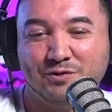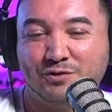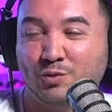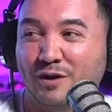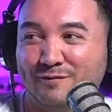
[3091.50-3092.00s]

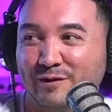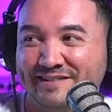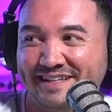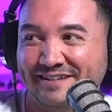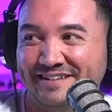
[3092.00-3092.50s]
12
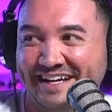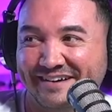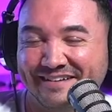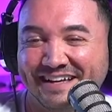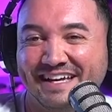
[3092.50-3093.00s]
weeks that you're
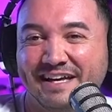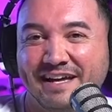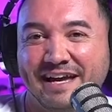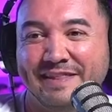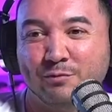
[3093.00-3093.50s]
down
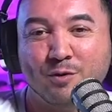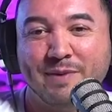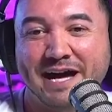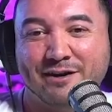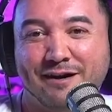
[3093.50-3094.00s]
and then we'll
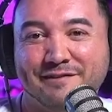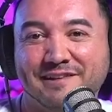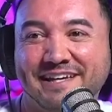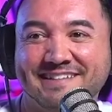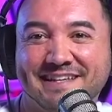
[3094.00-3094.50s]
back off the
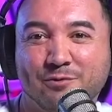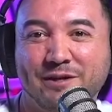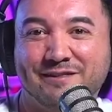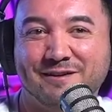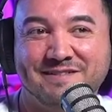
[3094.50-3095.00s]
legs at
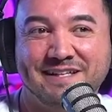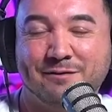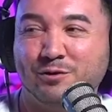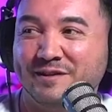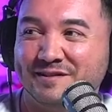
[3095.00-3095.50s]
week 13
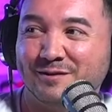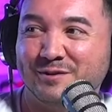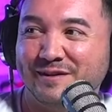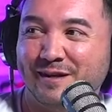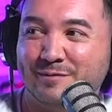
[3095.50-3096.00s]
and really start
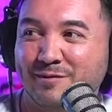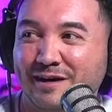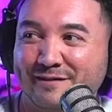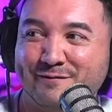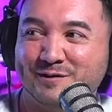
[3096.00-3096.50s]
doing the upper
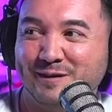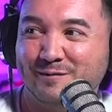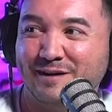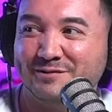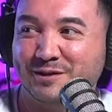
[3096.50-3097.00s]
body and focus on the
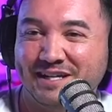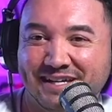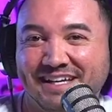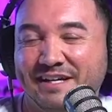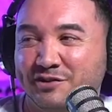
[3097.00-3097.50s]
upper body. So we'll kind
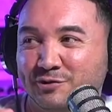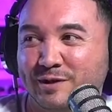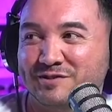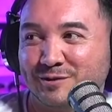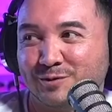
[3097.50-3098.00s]
of
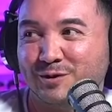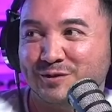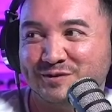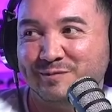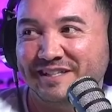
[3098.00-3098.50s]
switch the
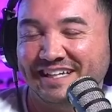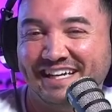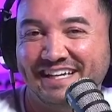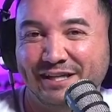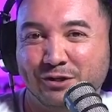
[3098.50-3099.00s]
roles. You'll be,
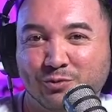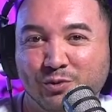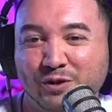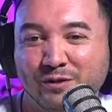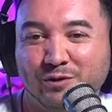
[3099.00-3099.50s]
you know,
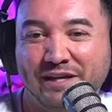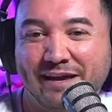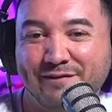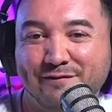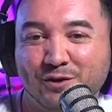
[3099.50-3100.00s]
really, really
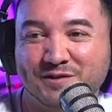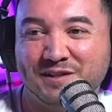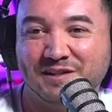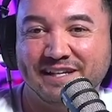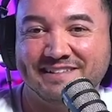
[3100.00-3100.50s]
heavy focus
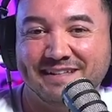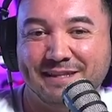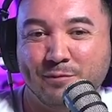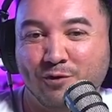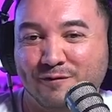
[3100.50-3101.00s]
on legs, get
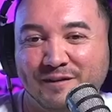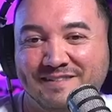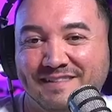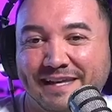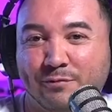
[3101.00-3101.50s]
them
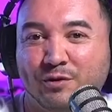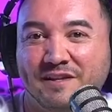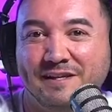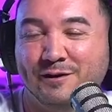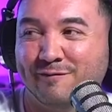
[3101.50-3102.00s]
hopefully like with
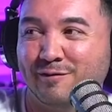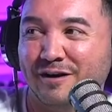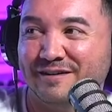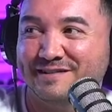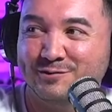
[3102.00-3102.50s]
a year of
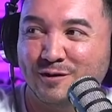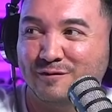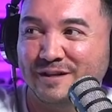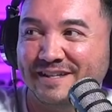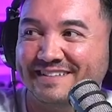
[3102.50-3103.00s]
progress in
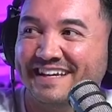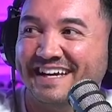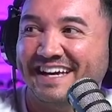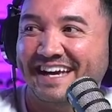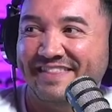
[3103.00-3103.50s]
12 weeks.
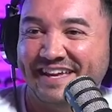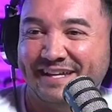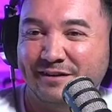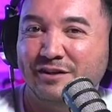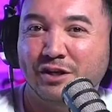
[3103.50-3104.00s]
And
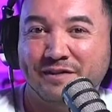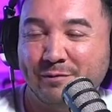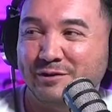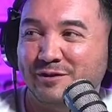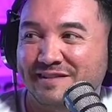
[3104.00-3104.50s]
then, you know, and then
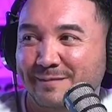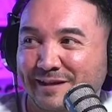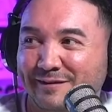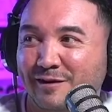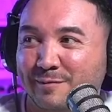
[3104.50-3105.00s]
we do the same
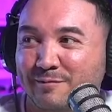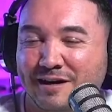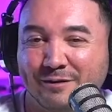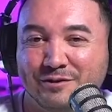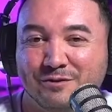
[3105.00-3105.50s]
thing, the upper
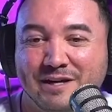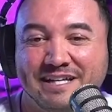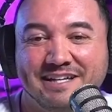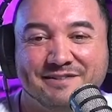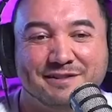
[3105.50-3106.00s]
body when you're
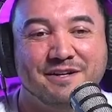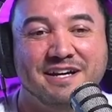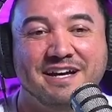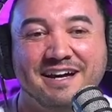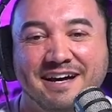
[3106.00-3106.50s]
ready, you know? So
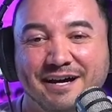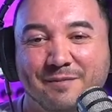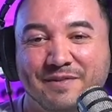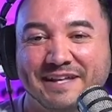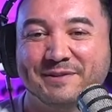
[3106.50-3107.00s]

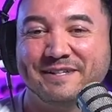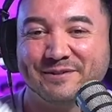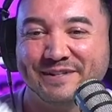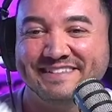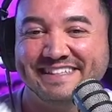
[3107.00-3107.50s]
um, that's when you
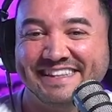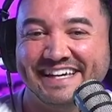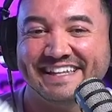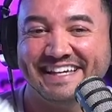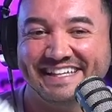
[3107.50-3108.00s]
really see
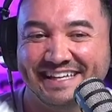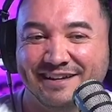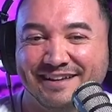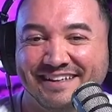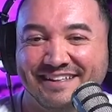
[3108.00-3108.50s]
that, like
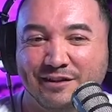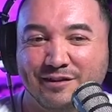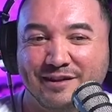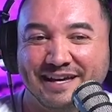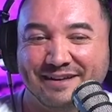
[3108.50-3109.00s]

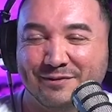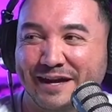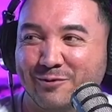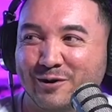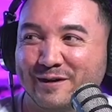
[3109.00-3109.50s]
that,
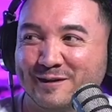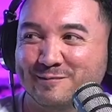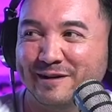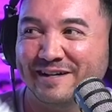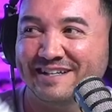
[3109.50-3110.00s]
that warrior
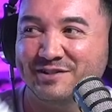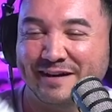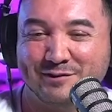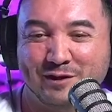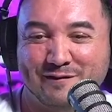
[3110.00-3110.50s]
spirit. Cause you
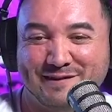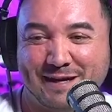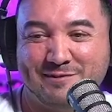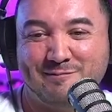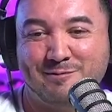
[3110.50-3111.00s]
have two different
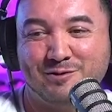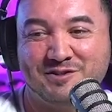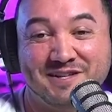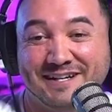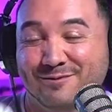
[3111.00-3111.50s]
types. You have people who are
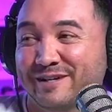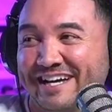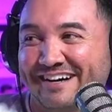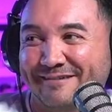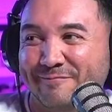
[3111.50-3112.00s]
just not going to work
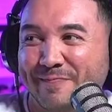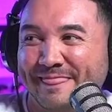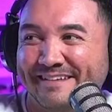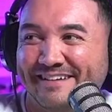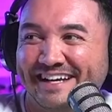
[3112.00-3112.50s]
out.
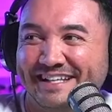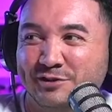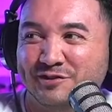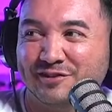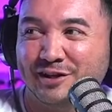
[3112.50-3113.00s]
Right. And
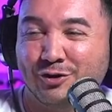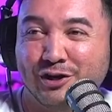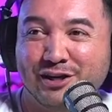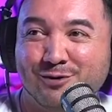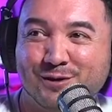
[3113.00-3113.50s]
use it as like, Oh,
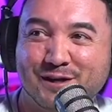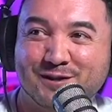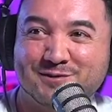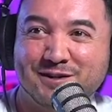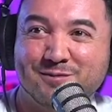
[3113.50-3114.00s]
I can't work out
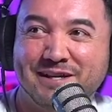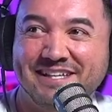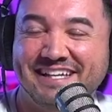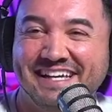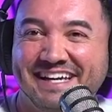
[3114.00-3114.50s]
cause I hurt my
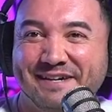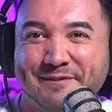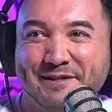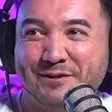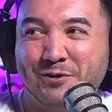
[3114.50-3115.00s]
knee.
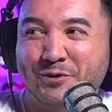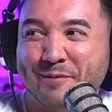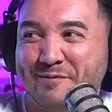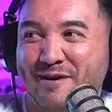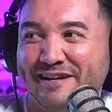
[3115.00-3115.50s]
Like your whole
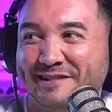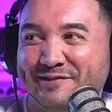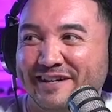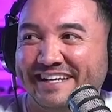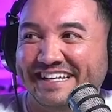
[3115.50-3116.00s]
upper body's
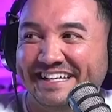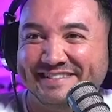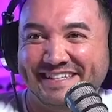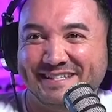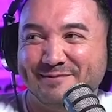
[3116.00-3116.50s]
fine.
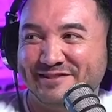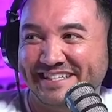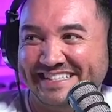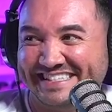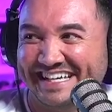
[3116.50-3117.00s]
Sit in
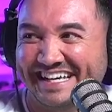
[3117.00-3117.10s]
machines